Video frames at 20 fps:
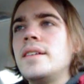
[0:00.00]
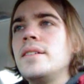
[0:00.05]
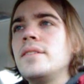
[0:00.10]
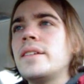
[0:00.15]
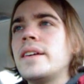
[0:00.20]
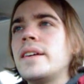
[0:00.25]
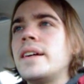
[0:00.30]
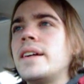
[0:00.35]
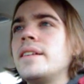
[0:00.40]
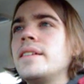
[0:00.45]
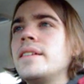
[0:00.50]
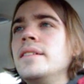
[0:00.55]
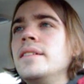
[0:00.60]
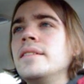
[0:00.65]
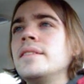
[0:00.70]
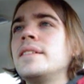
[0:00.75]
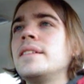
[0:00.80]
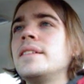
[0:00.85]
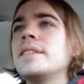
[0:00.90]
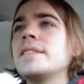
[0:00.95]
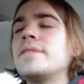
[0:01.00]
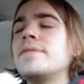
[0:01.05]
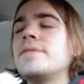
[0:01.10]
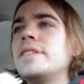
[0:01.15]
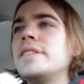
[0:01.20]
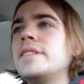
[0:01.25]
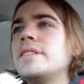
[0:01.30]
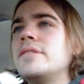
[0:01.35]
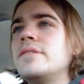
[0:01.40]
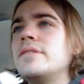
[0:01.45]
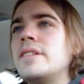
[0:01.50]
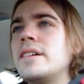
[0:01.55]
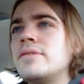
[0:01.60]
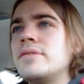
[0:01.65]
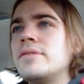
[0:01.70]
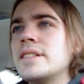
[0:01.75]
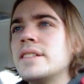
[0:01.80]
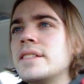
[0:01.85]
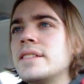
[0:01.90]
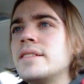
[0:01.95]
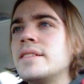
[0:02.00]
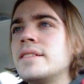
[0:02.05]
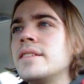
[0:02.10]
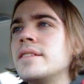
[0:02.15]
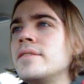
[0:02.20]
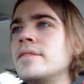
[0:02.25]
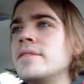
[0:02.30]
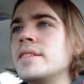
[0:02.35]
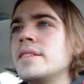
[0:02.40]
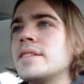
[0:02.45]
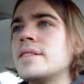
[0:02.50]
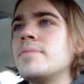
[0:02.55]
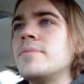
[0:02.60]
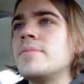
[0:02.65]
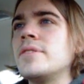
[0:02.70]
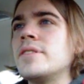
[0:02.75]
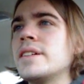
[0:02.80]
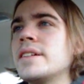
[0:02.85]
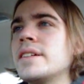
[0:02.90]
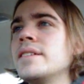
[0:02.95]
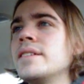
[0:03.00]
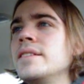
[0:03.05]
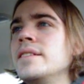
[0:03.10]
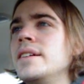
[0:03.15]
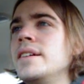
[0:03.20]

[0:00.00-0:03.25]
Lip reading: Okay, the next video I wanted to do this morning